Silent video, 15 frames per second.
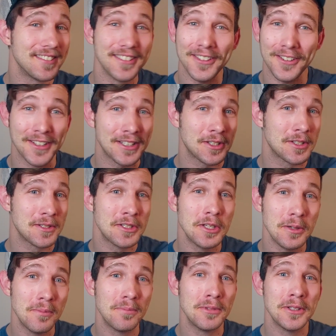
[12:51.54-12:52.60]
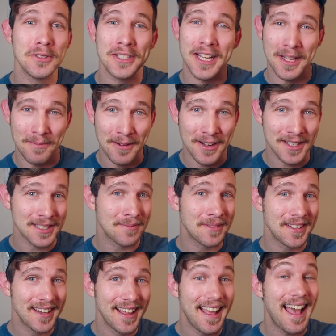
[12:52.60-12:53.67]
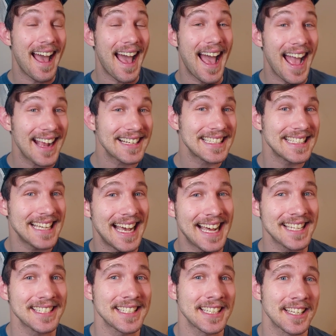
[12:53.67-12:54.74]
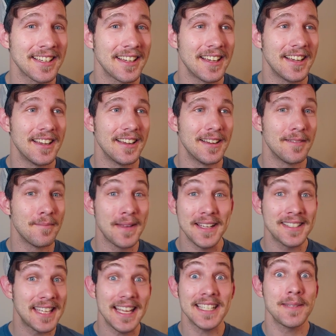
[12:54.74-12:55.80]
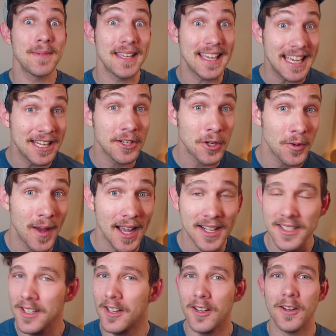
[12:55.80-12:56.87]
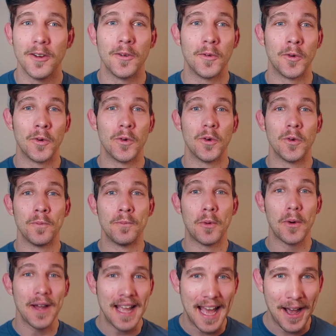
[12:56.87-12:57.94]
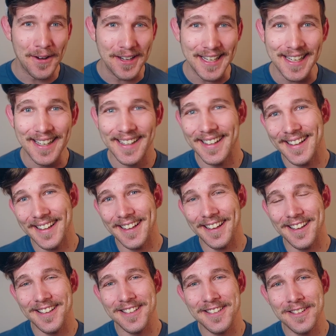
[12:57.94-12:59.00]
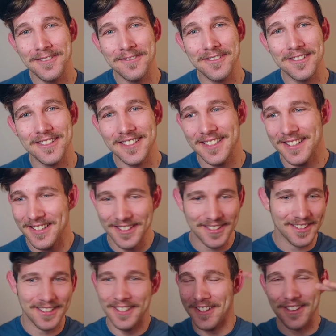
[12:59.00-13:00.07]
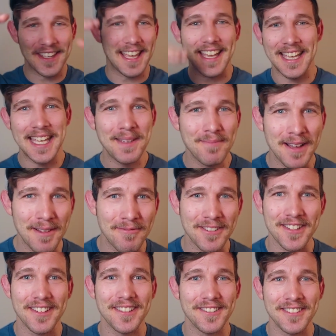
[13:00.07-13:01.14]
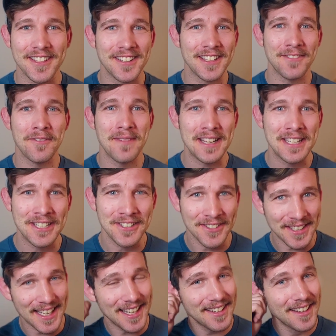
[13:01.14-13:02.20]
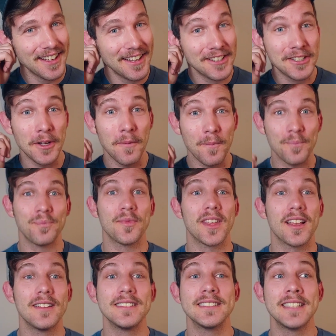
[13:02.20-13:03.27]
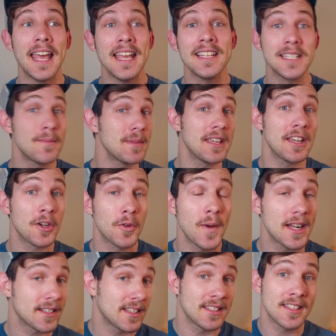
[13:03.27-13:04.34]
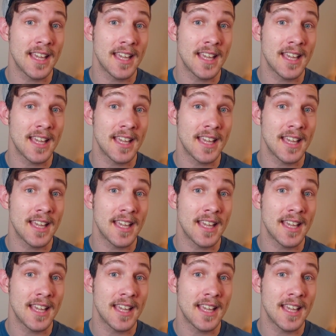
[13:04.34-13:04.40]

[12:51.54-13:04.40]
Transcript: get those 2 blue check marks. But actually saying something incorrect, oh boy howdy, you can't keep up with all the information you'll get. So saying something incorrect, like the